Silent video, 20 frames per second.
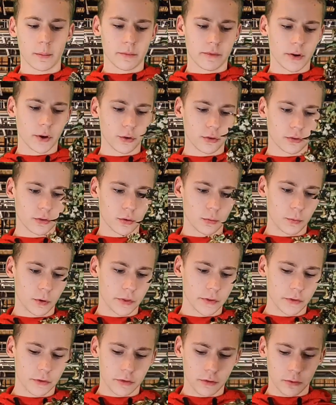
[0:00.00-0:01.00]
I'm fairly certain,
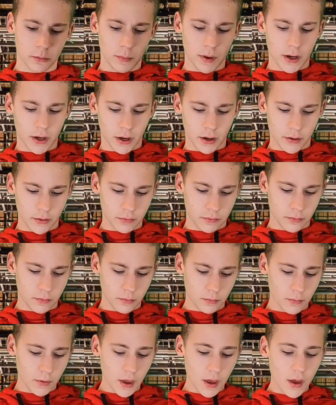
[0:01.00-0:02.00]
what this is made out of.
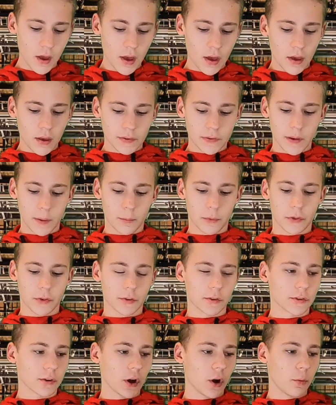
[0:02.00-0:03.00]
Same with the
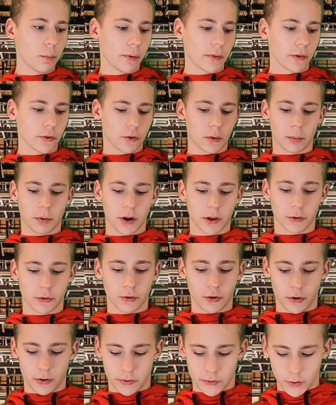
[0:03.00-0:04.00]
scope and the
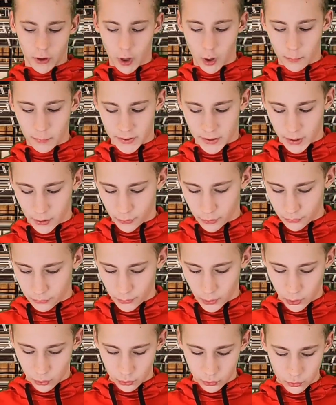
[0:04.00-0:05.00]
suppressor, it's all made out of
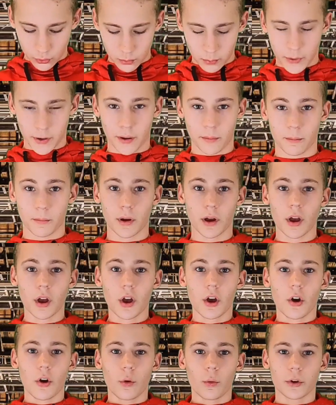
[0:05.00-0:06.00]
aluminum,
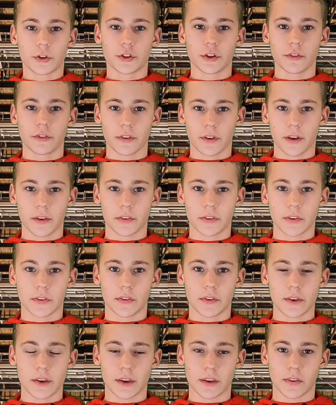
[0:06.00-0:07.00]
which is nice to
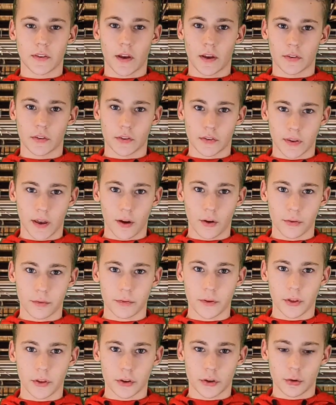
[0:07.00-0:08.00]
see because it has a solid
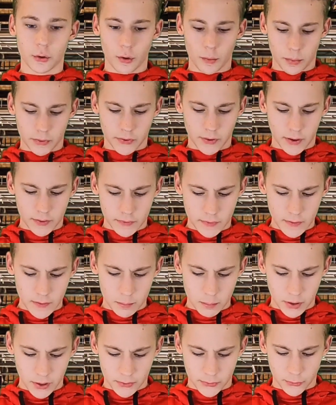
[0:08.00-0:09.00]
feeling to it. Besides
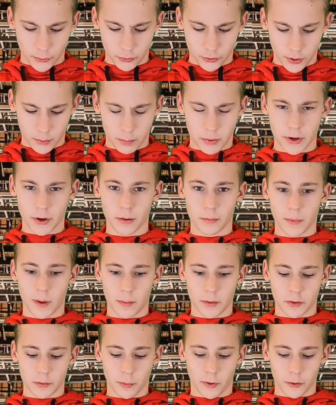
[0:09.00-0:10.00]
the pistol grip here and
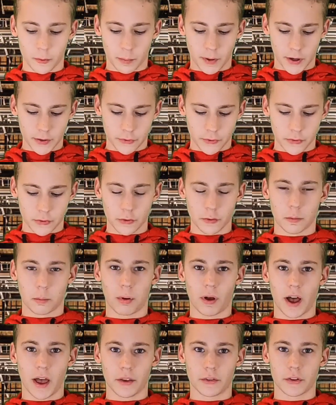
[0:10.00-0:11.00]
maybe some other parts, this is
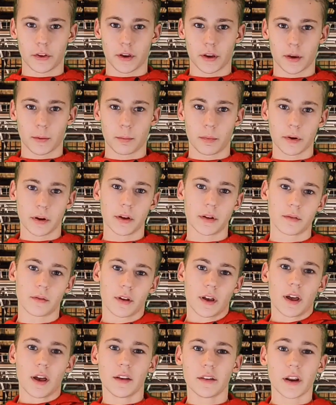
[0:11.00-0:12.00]
plastic, but
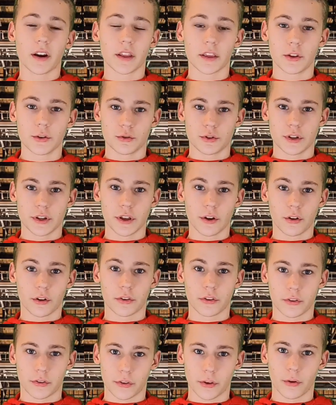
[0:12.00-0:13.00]
not a huge deal
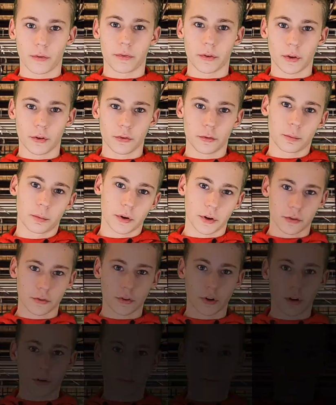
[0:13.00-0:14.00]
because it still feels pretty
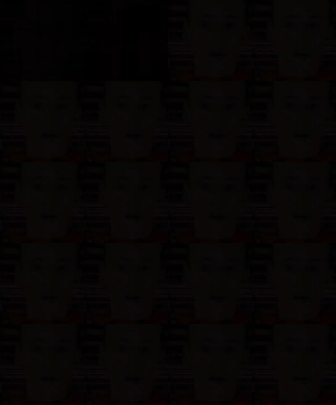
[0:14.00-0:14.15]
strong.